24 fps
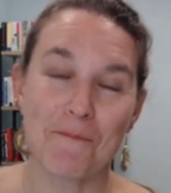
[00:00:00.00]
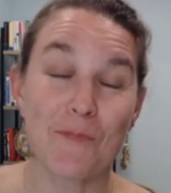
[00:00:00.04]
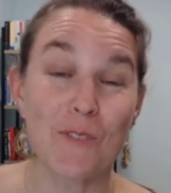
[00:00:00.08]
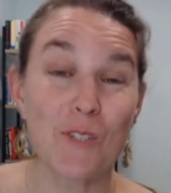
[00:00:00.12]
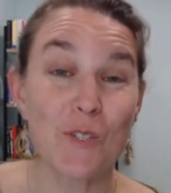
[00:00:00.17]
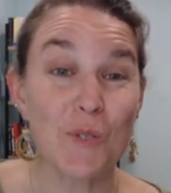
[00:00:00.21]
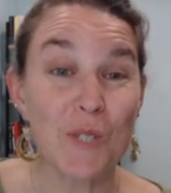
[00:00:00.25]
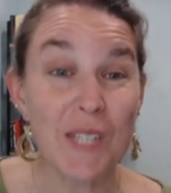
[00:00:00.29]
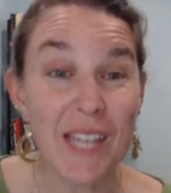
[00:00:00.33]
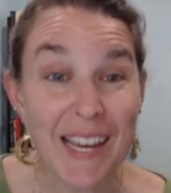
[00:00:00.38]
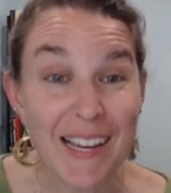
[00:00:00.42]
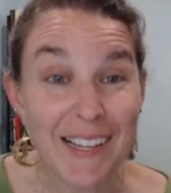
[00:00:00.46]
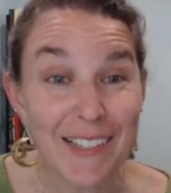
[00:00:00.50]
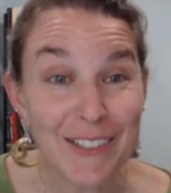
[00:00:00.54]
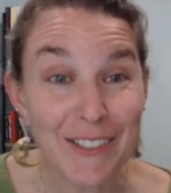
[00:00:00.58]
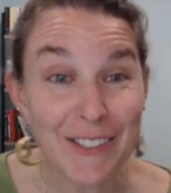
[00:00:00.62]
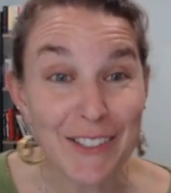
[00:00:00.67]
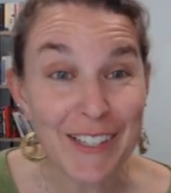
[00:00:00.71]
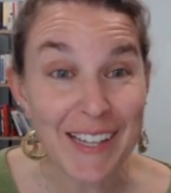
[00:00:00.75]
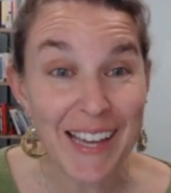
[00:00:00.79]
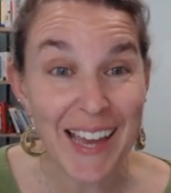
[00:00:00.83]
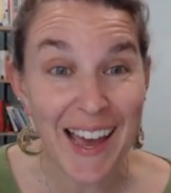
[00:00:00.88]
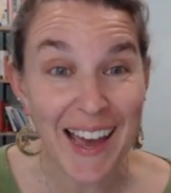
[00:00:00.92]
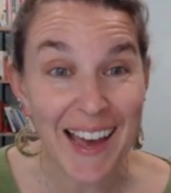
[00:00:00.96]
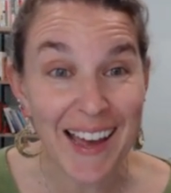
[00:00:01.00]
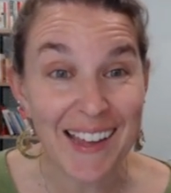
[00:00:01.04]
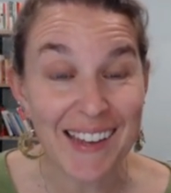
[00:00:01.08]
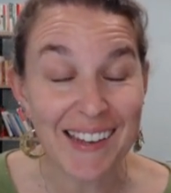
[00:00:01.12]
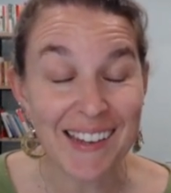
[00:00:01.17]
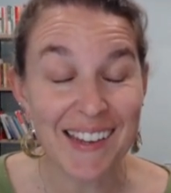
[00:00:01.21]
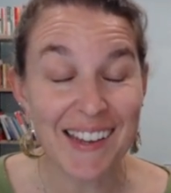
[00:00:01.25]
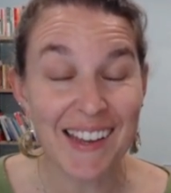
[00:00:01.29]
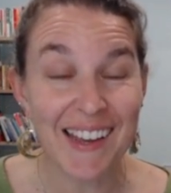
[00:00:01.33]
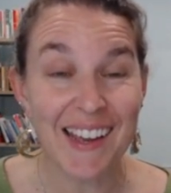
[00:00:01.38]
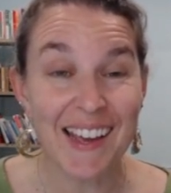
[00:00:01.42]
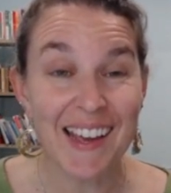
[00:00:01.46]
So take a look at
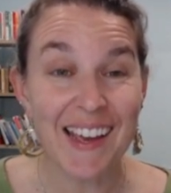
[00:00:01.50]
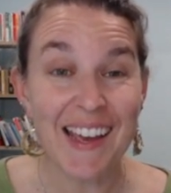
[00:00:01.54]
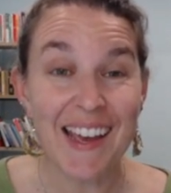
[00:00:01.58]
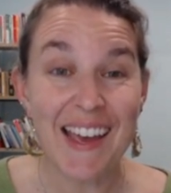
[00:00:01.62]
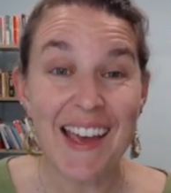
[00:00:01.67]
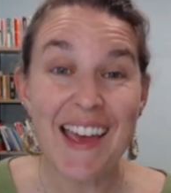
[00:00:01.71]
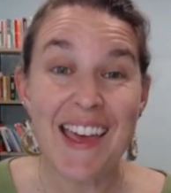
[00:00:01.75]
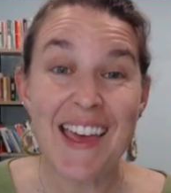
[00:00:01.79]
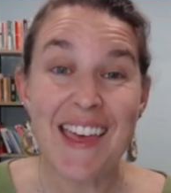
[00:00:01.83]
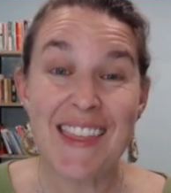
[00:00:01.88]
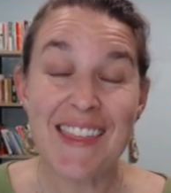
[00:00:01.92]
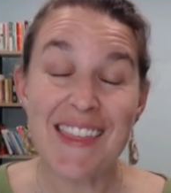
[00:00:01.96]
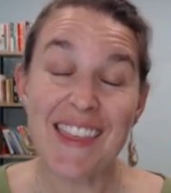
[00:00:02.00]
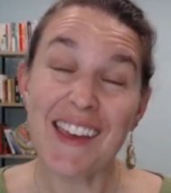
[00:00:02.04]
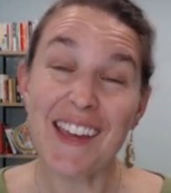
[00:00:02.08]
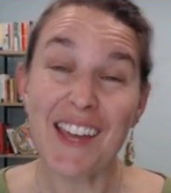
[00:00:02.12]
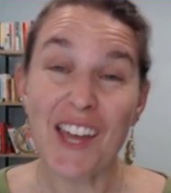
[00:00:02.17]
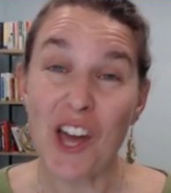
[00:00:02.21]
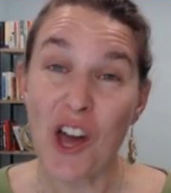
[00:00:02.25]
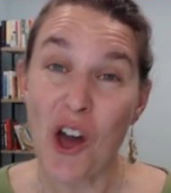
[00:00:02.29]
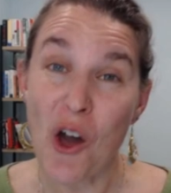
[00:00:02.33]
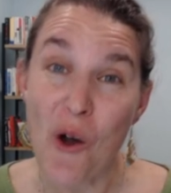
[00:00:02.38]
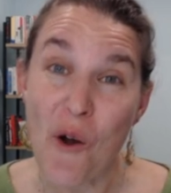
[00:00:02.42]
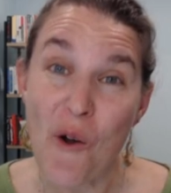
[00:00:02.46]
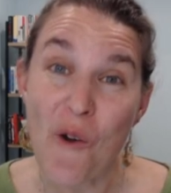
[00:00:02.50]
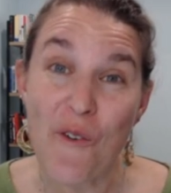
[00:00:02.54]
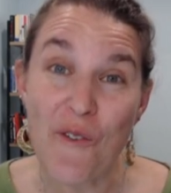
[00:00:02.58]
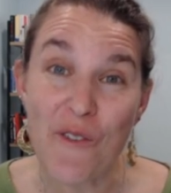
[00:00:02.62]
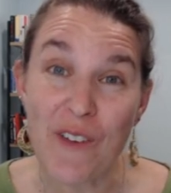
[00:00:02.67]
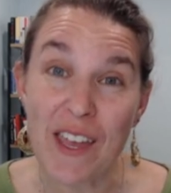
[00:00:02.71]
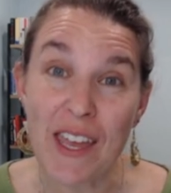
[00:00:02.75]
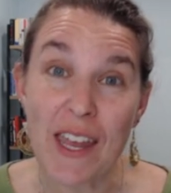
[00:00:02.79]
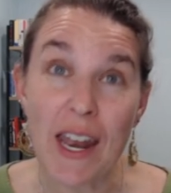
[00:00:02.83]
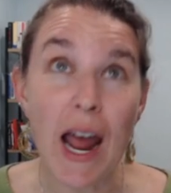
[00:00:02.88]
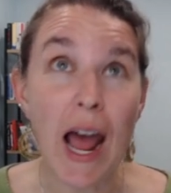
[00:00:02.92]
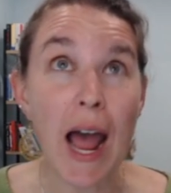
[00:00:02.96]
the
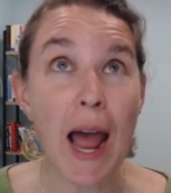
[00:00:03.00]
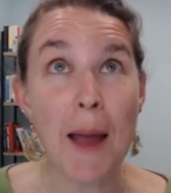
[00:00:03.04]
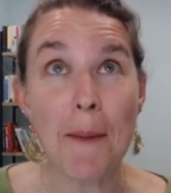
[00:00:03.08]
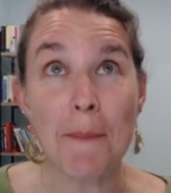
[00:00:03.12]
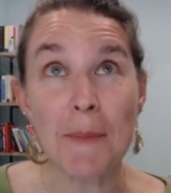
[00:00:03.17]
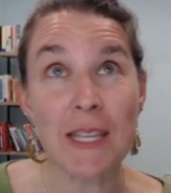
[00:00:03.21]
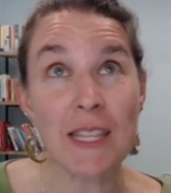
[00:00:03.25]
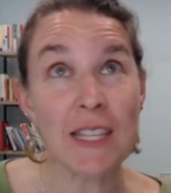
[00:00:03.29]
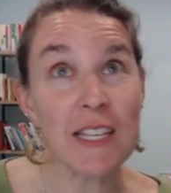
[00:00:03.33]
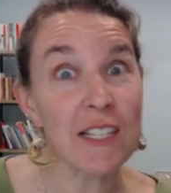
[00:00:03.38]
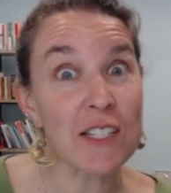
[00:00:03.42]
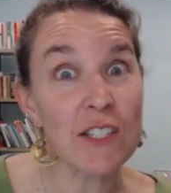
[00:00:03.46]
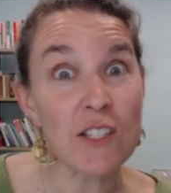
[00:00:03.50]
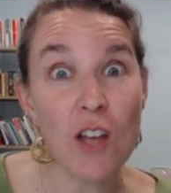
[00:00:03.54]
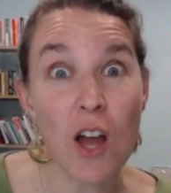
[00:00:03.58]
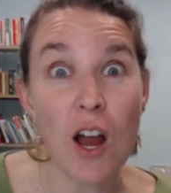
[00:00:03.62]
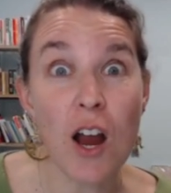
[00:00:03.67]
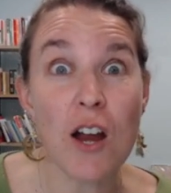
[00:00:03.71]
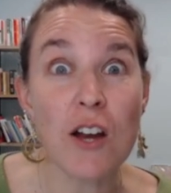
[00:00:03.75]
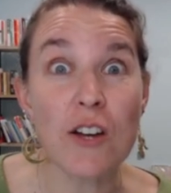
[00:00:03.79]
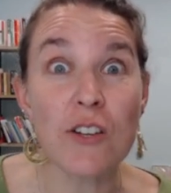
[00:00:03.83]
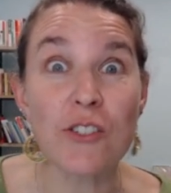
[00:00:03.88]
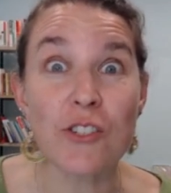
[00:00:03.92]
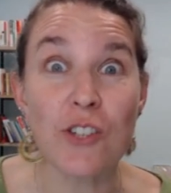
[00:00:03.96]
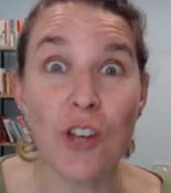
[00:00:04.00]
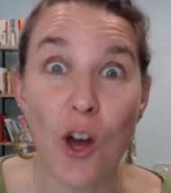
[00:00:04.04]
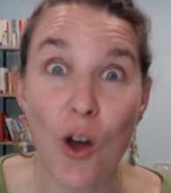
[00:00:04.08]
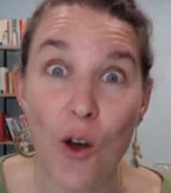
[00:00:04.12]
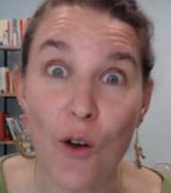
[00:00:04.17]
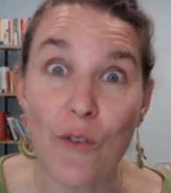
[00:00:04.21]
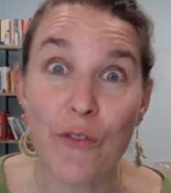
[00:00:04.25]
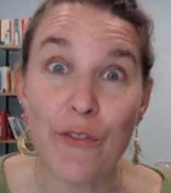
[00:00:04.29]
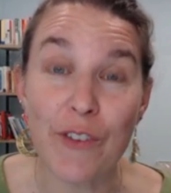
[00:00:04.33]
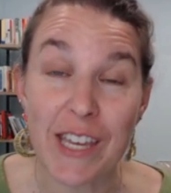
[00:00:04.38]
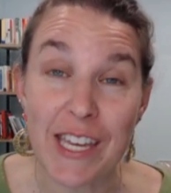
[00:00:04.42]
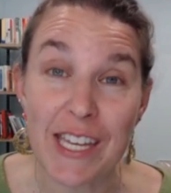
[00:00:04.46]
COVID, I mean the
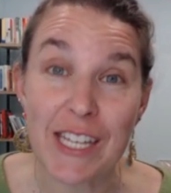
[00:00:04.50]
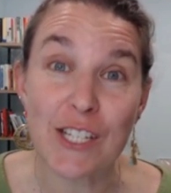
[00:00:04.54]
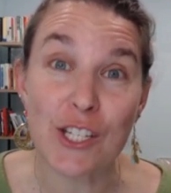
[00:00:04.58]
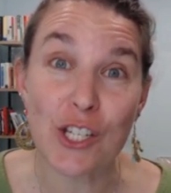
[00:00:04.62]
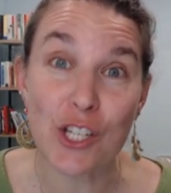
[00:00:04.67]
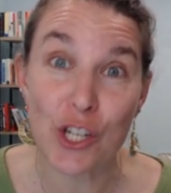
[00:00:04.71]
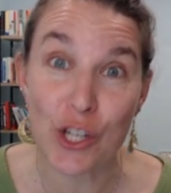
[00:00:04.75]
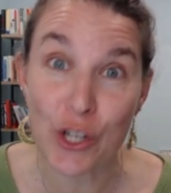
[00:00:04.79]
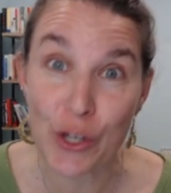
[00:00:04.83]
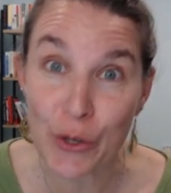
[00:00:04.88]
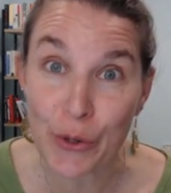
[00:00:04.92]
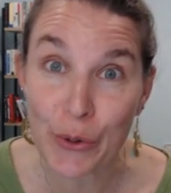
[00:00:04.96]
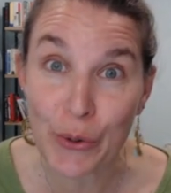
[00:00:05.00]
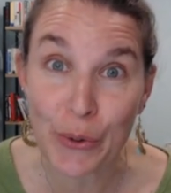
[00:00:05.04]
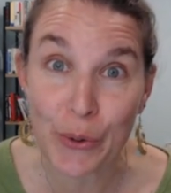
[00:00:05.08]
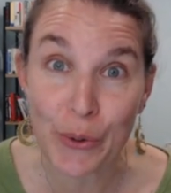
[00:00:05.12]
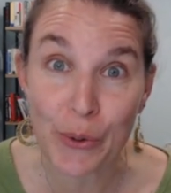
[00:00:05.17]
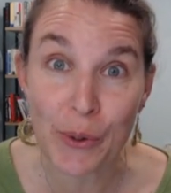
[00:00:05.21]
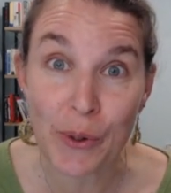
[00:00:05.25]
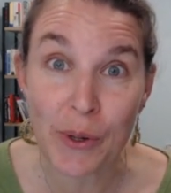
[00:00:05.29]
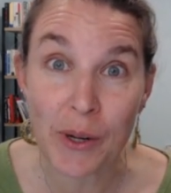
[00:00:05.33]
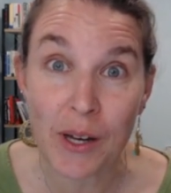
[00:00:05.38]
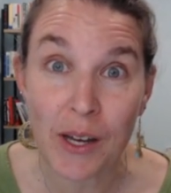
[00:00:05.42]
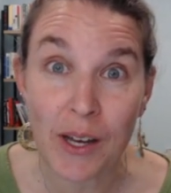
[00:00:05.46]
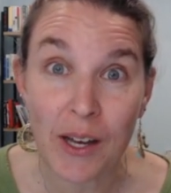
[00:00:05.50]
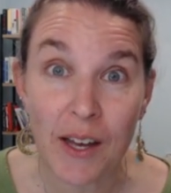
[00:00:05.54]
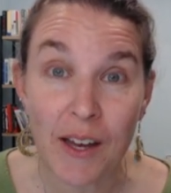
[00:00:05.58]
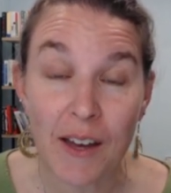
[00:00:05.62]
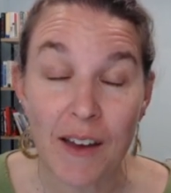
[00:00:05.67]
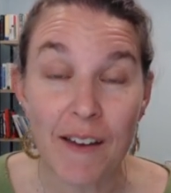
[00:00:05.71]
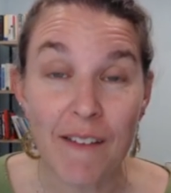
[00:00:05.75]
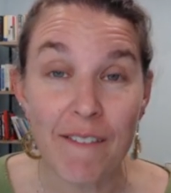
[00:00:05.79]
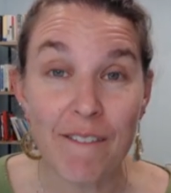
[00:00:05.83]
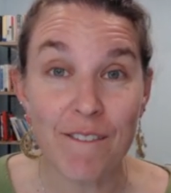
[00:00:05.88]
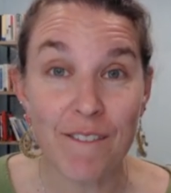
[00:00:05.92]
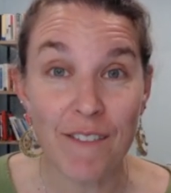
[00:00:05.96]
SARS-CoV-2
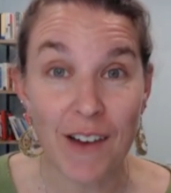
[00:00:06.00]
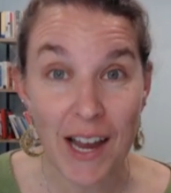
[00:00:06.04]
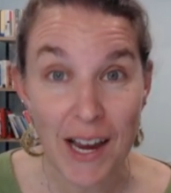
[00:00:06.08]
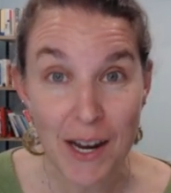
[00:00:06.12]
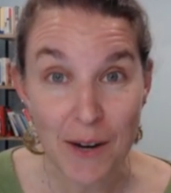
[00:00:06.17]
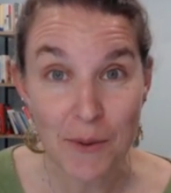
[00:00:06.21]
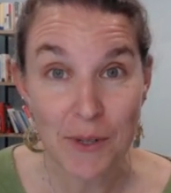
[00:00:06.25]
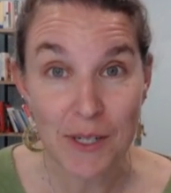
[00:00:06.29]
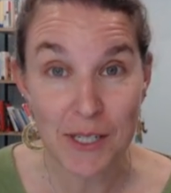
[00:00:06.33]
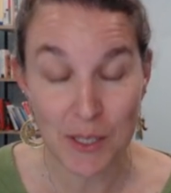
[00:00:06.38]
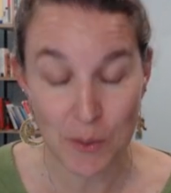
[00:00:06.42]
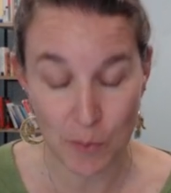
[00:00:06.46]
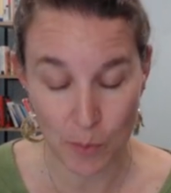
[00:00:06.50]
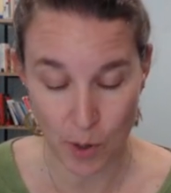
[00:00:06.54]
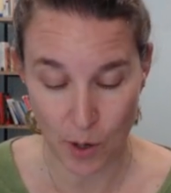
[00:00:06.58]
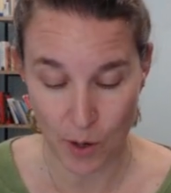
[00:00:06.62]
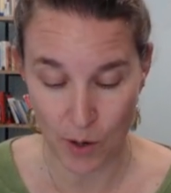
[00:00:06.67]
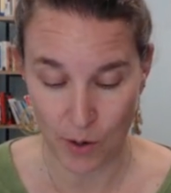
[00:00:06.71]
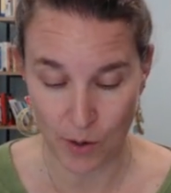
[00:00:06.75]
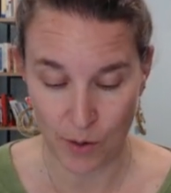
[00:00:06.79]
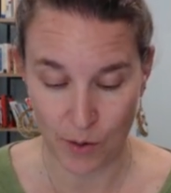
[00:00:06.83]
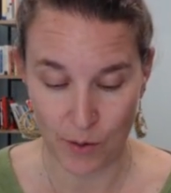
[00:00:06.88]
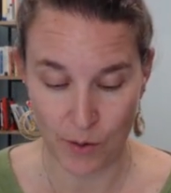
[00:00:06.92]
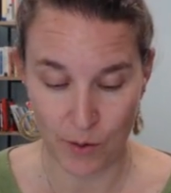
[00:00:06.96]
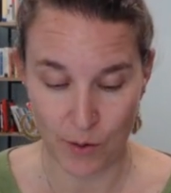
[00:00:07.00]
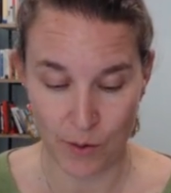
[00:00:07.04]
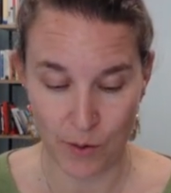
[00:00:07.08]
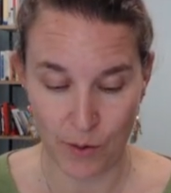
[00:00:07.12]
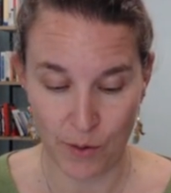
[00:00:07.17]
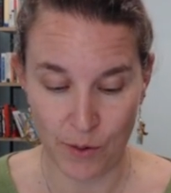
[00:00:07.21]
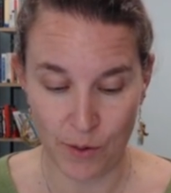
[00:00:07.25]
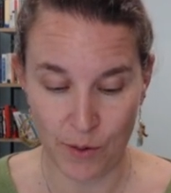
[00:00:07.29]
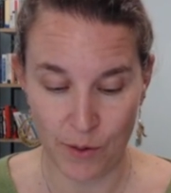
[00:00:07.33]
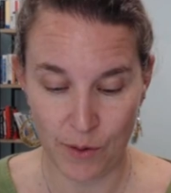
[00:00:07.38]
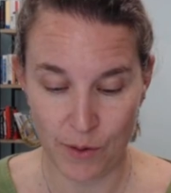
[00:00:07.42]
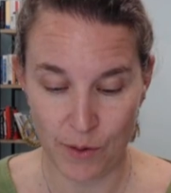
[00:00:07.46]
virus
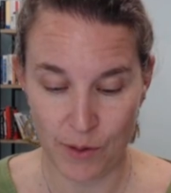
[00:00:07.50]
particle.